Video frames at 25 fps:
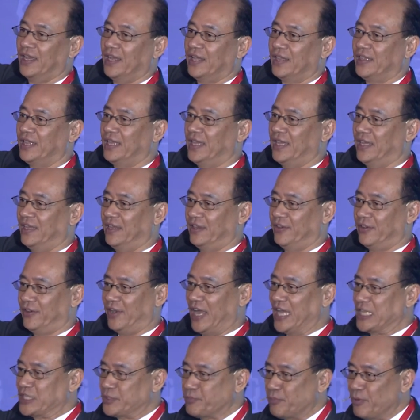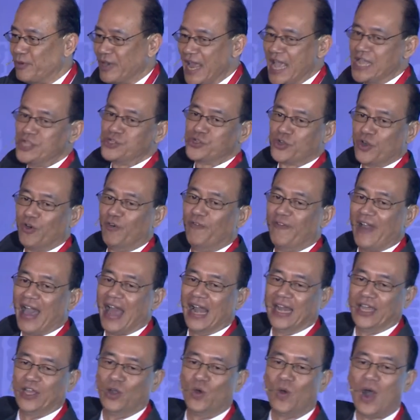exponential
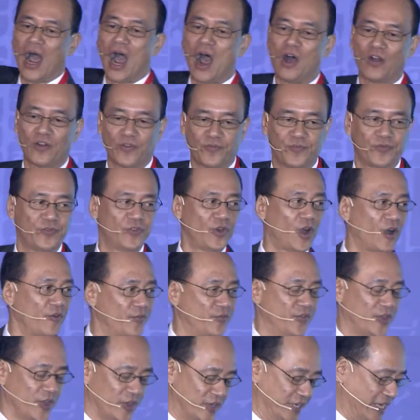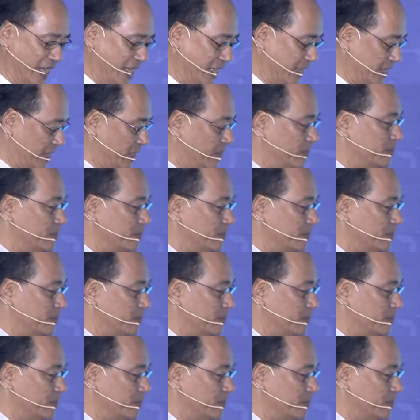value out of your data.